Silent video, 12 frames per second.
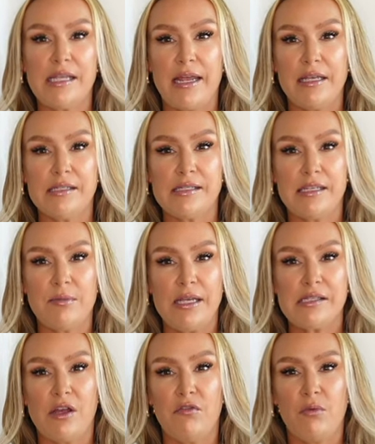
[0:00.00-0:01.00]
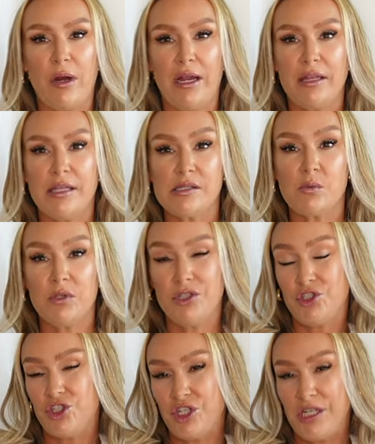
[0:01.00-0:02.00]
I can see myself wearing this
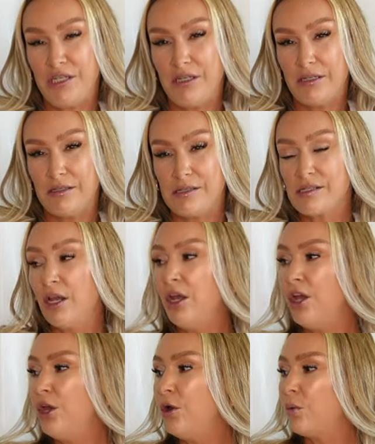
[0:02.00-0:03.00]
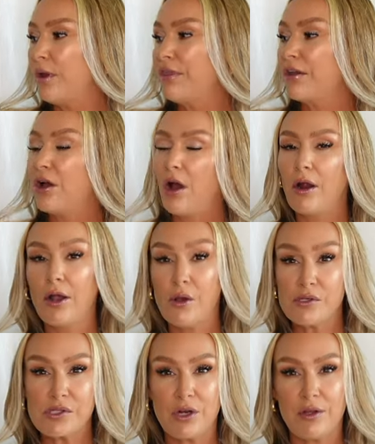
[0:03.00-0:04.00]
with jeans, with the
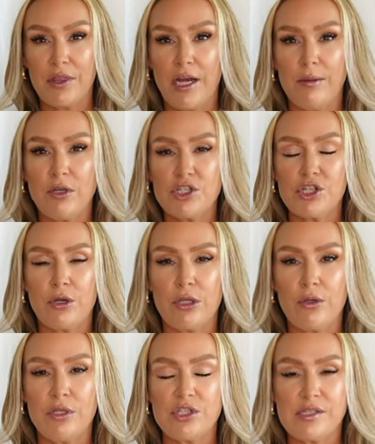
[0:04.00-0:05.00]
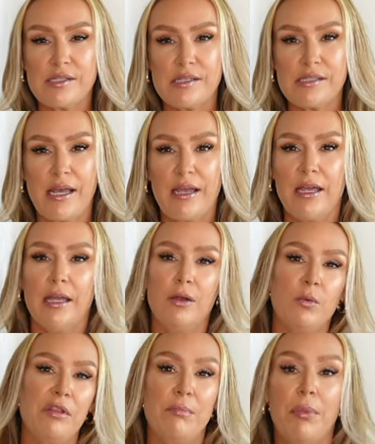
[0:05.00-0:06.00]
cargo skirt that I'm gonna show you in just a
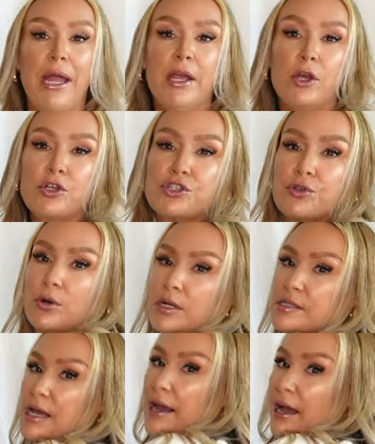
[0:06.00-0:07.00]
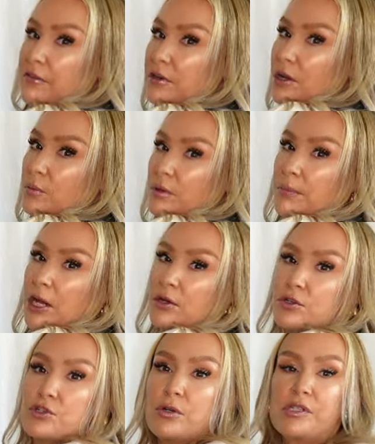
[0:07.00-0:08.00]
second, with biker shorts. I have it on with
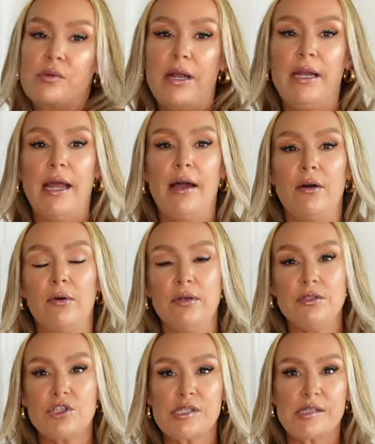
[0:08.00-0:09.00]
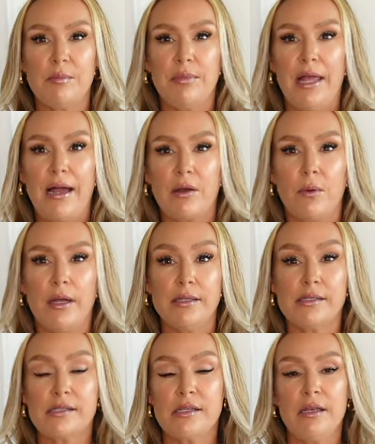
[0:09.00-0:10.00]
biker shorts right now, just some black
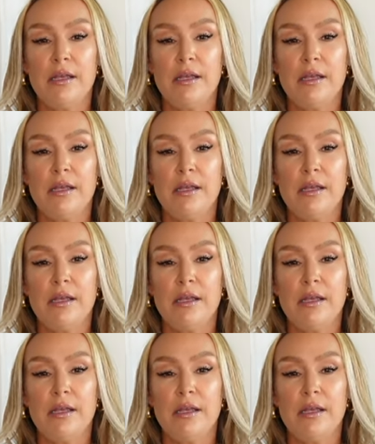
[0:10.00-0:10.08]
ones.